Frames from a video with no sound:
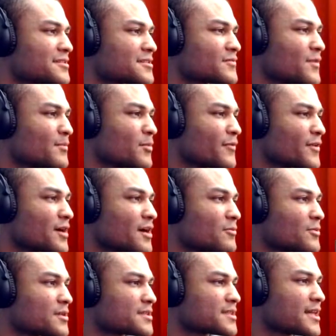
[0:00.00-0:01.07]
They just flip over
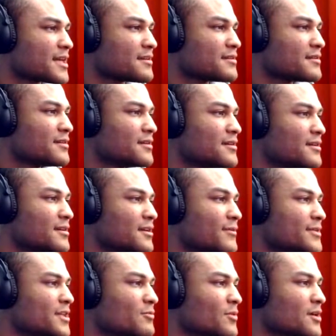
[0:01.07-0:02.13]
on one side.
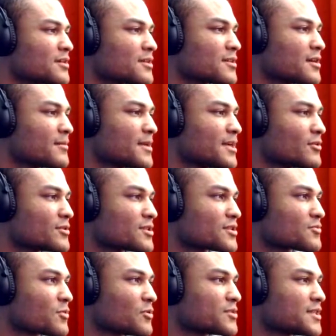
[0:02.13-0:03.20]
We did run into them and they were
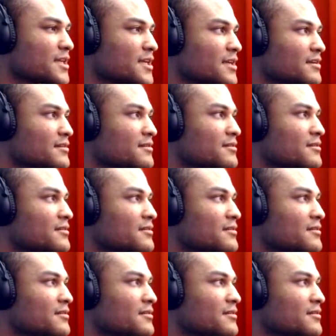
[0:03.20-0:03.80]
just rotating.